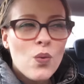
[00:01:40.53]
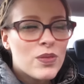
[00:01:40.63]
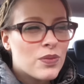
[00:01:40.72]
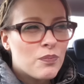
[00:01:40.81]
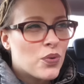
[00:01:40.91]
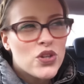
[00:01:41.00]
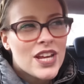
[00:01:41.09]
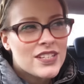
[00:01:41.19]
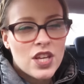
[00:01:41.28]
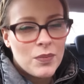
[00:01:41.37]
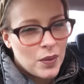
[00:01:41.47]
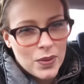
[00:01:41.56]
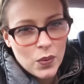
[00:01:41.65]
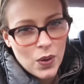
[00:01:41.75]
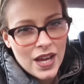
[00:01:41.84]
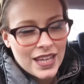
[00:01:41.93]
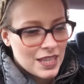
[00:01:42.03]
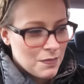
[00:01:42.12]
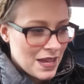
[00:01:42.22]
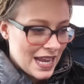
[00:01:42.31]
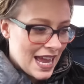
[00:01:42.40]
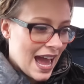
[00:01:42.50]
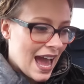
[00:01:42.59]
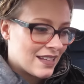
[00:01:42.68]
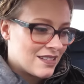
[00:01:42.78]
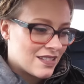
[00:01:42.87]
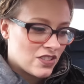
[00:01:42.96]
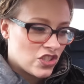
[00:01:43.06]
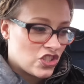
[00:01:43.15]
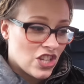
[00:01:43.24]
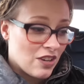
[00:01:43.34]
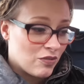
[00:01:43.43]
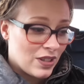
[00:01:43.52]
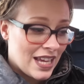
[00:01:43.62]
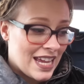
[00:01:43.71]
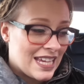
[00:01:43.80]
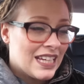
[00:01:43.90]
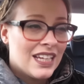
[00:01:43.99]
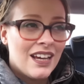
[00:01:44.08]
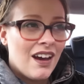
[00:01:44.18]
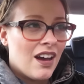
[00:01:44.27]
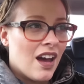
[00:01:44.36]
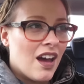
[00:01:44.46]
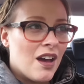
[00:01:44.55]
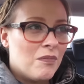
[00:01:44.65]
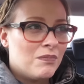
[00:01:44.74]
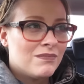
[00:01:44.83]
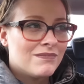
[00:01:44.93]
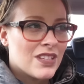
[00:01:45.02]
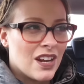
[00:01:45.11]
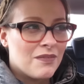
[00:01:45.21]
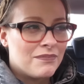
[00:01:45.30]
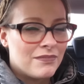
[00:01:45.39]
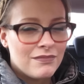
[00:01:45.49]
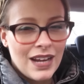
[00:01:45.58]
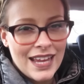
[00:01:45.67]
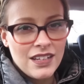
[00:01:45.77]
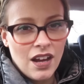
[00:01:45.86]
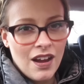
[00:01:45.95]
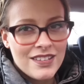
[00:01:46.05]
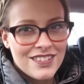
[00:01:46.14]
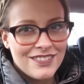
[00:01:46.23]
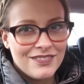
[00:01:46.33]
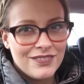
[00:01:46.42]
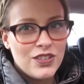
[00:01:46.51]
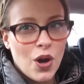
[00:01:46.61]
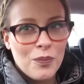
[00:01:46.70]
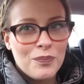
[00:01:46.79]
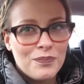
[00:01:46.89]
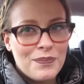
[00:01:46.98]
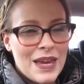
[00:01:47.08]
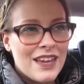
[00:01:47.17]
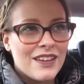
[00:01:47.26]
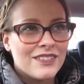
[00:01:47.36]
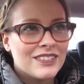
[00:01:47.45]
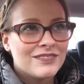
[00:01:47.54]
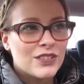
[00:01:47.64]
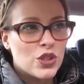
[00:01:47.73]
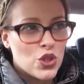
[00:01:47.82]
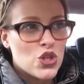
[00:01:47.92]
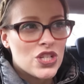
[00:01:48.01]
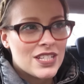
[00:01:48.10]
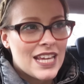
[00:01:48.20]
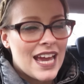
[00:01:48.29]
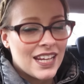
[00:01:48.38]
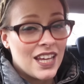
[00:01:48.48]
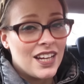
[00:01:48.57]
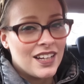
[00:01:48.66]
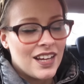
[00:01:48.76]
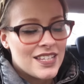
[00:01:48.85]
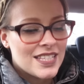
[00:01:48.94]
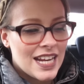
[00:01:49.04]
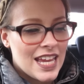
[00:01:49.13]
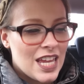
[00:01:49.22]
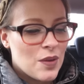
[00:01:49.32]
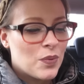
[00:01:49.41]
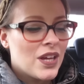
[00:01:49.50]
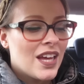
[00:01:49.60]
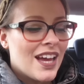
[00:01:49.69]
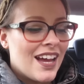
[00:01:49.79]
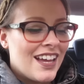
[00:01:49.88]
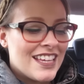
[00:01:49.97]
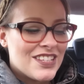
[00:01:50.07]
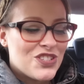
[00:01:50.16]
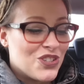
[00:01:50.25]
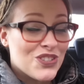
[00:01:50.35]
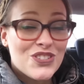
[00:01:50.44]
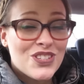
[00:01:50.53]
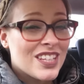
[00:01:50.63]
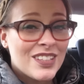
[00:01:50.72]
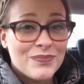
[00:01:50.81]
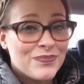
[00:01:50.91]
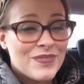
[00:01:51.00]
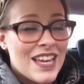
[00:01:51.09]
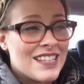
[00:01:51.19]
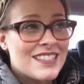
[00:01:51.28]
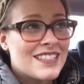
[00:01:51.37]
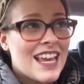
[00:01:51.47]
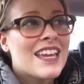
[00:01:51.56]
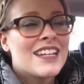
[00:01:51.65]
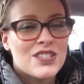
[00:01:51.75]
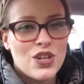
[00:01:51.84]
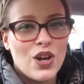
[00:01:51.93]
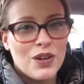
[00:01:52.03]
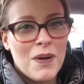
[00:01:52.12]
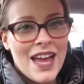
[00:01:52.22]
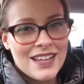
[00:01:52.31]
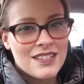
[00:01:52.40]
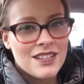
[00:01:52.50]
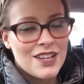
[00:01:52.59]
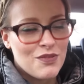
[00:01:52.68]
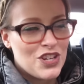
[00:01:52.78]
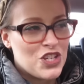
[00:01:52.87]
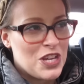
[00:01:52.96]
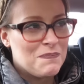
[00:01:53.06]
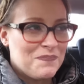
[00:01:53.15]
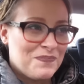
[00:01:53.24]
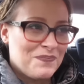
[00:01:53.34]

with projects coming up at work at the minute and just generally, um, you know, late nights and not being good at getting any night's sleep, it's just it's taken its toll on my exercise regime.